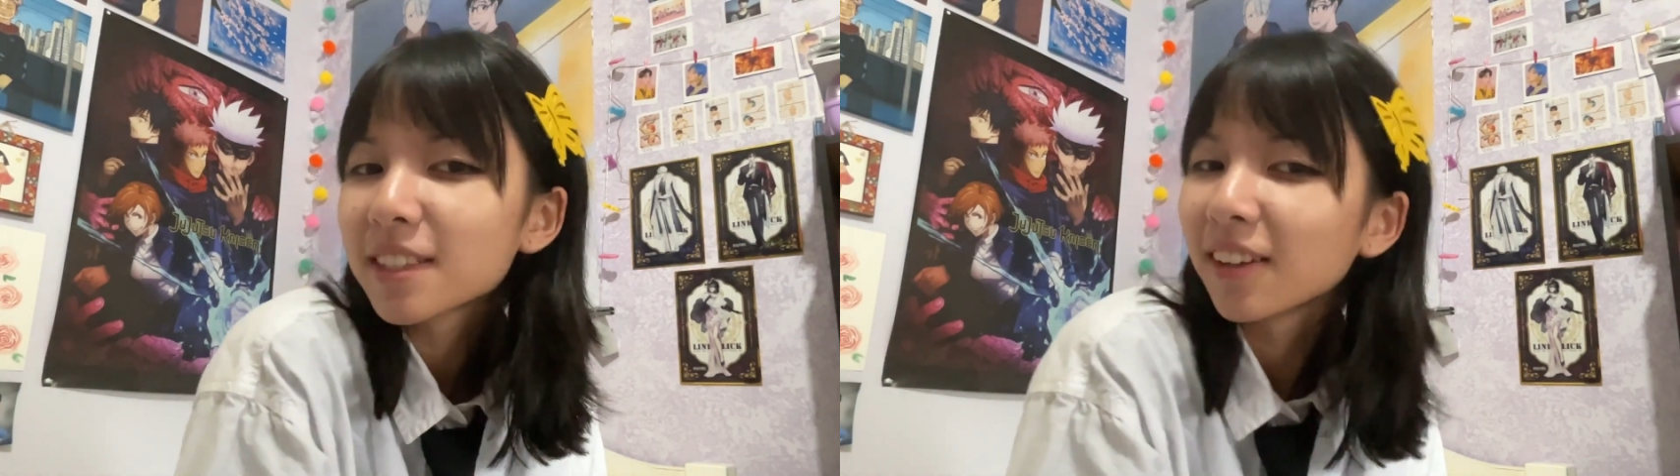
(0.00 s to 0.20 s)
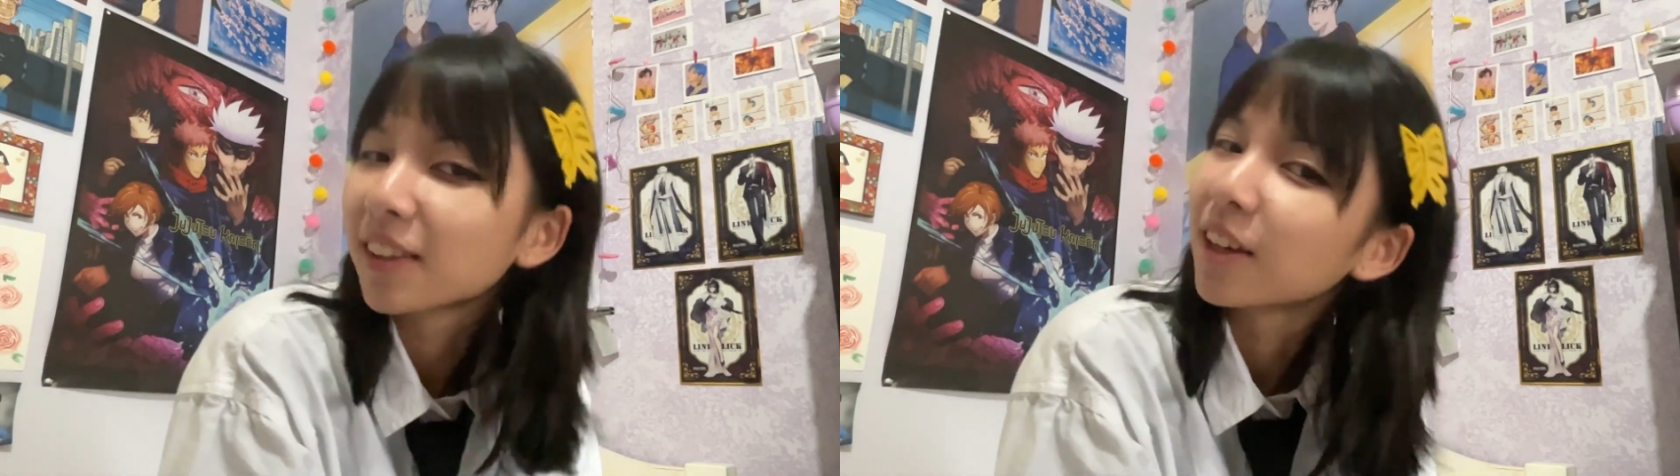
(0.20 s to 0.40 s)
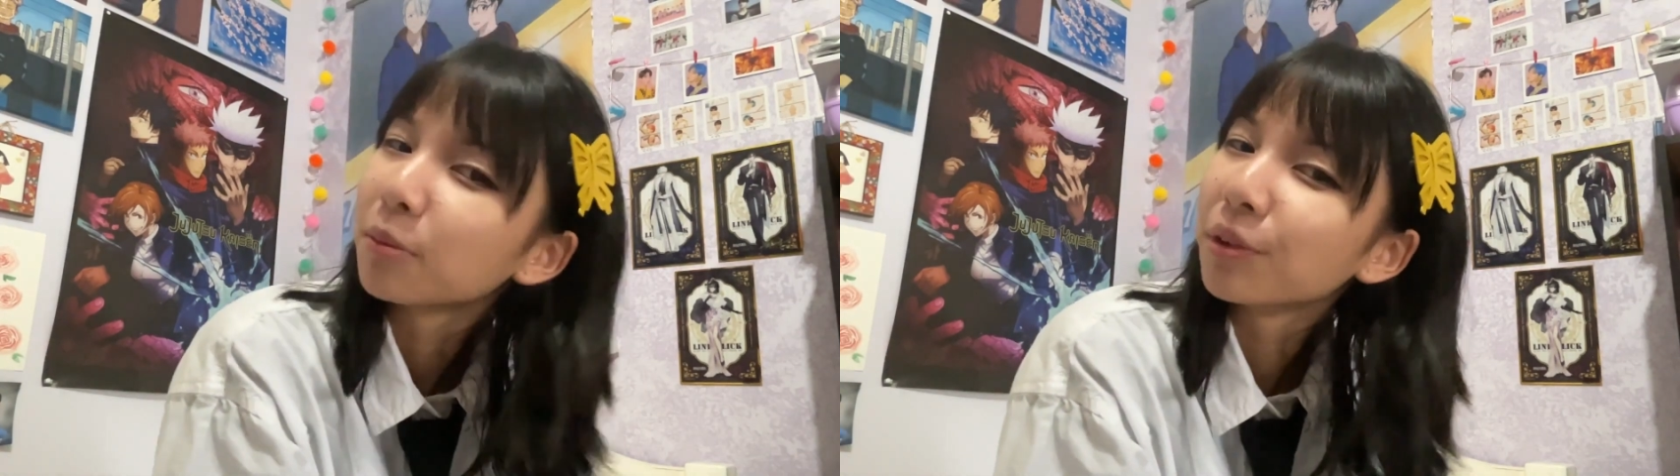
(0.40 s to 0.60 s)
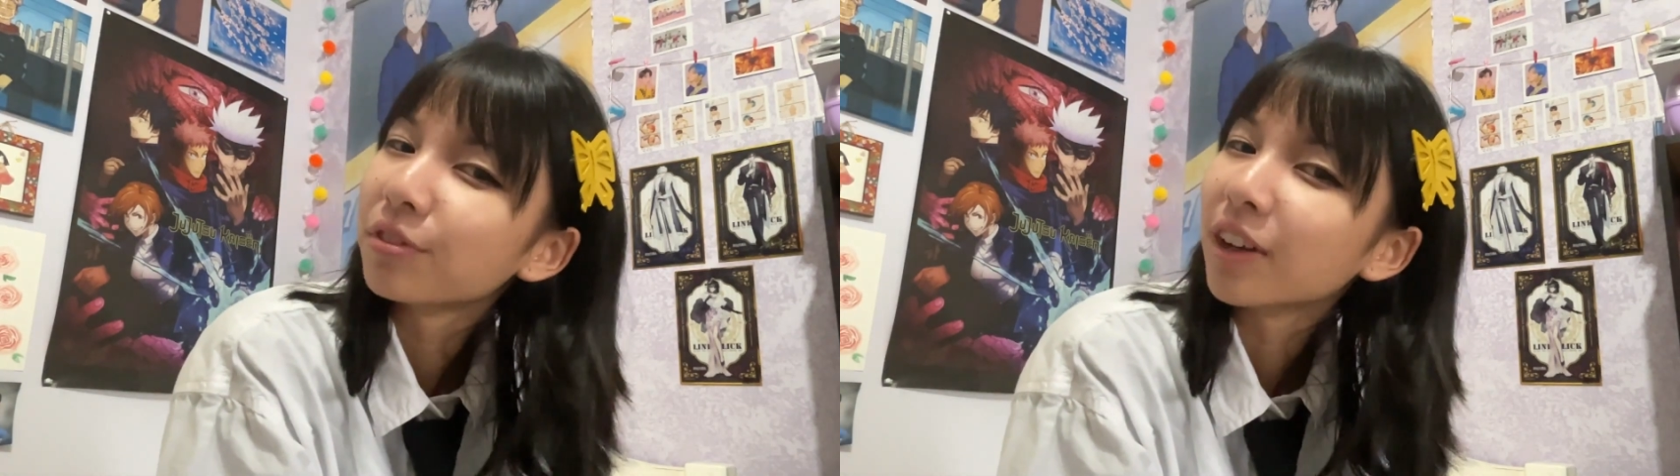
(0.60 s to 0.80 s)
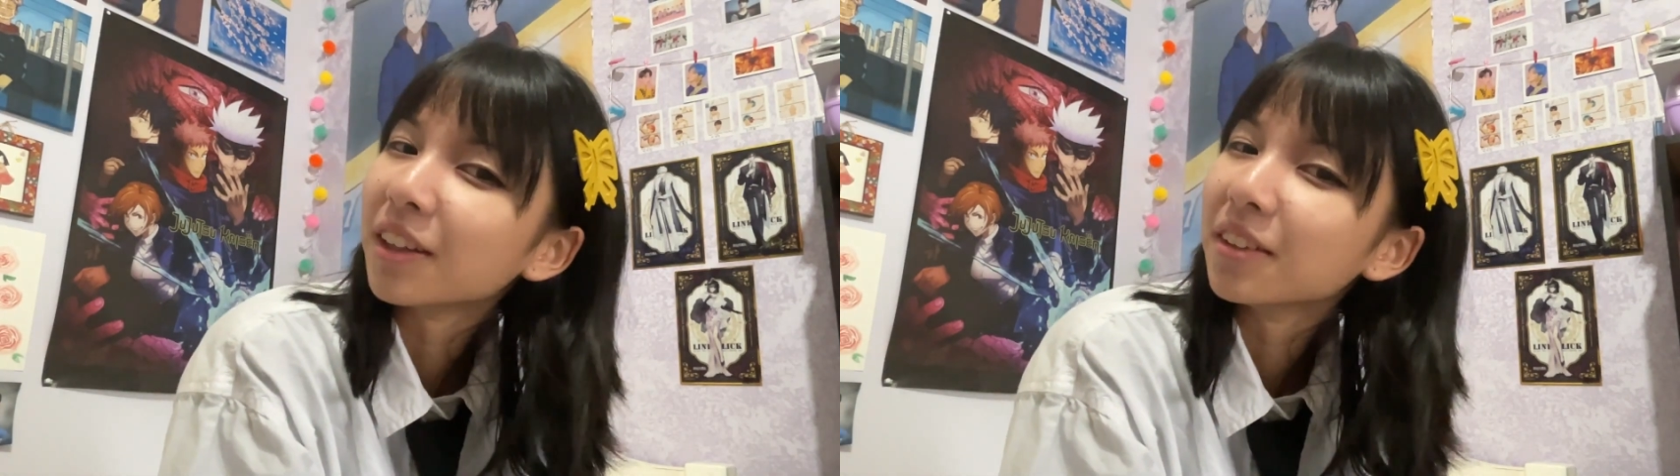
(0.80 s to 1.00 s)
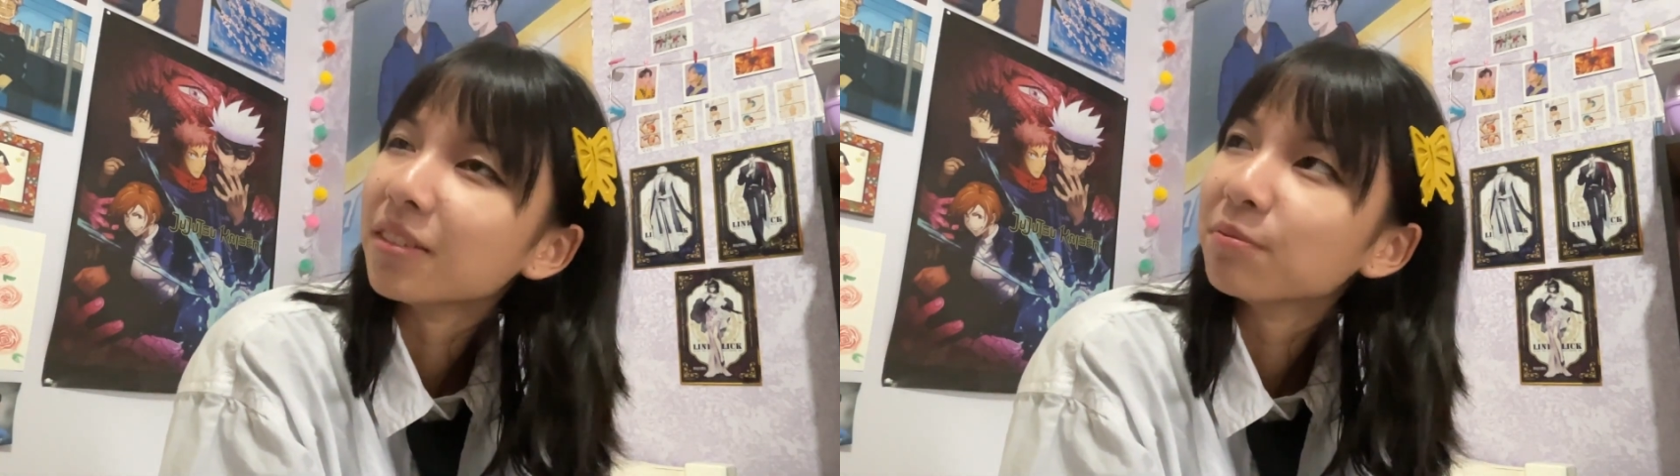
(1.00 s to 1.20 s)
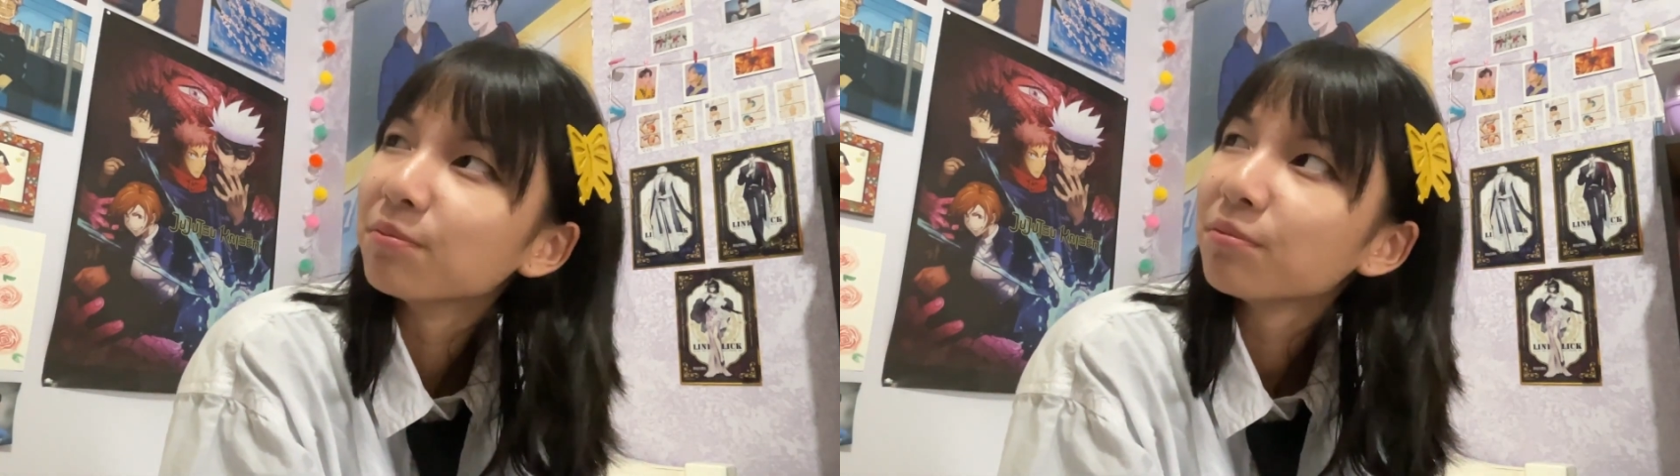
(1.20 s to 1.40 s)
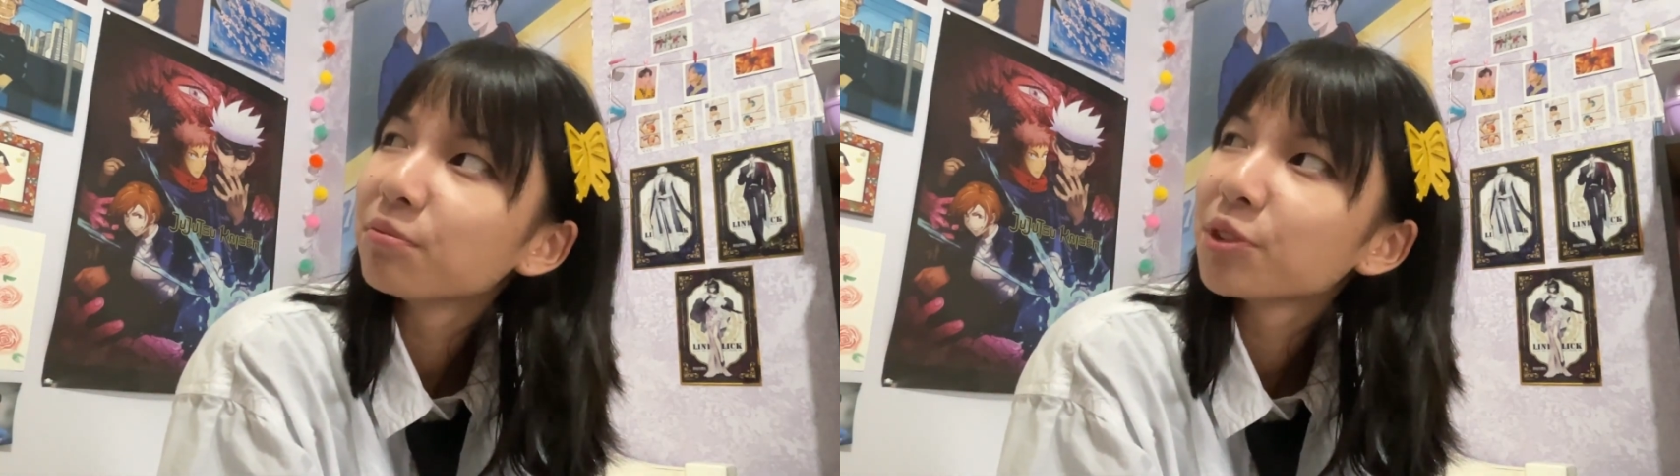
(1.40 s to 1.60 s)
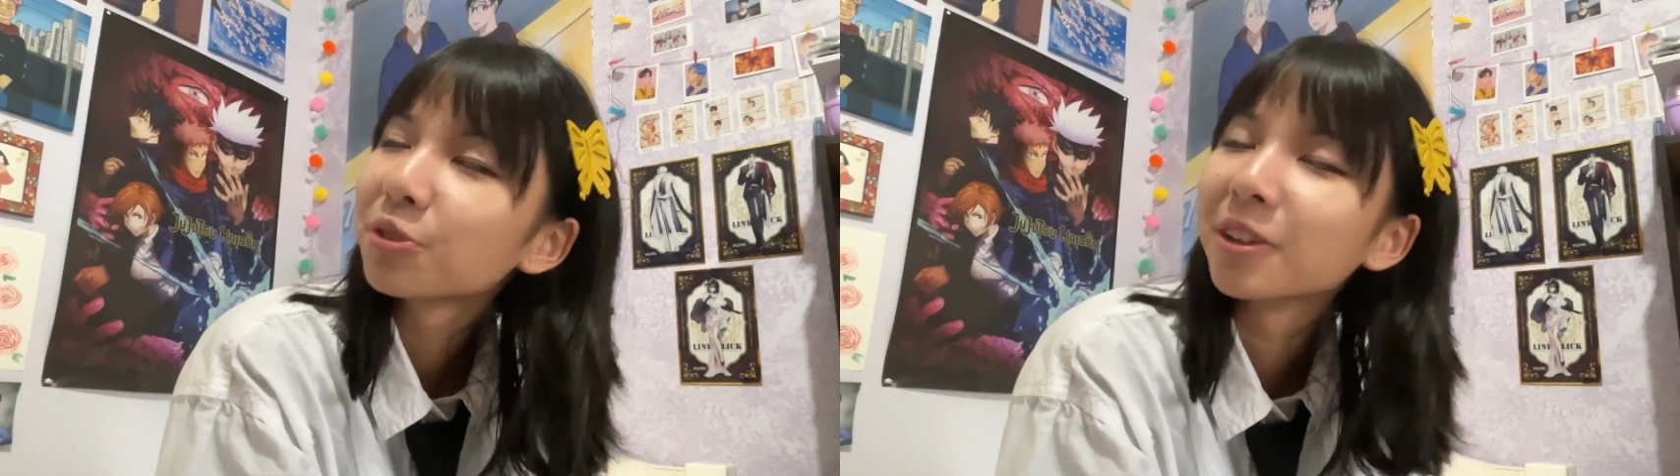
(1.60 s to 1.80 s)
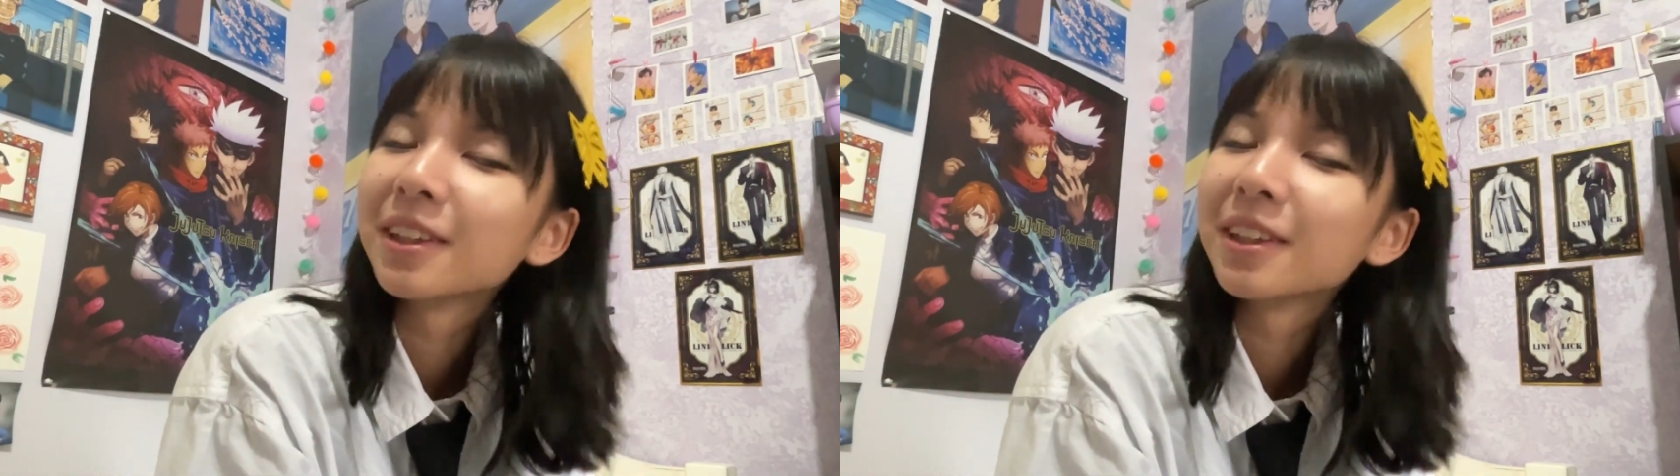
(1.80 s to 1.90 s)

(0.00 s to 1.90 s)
and I thought it'd be fun to read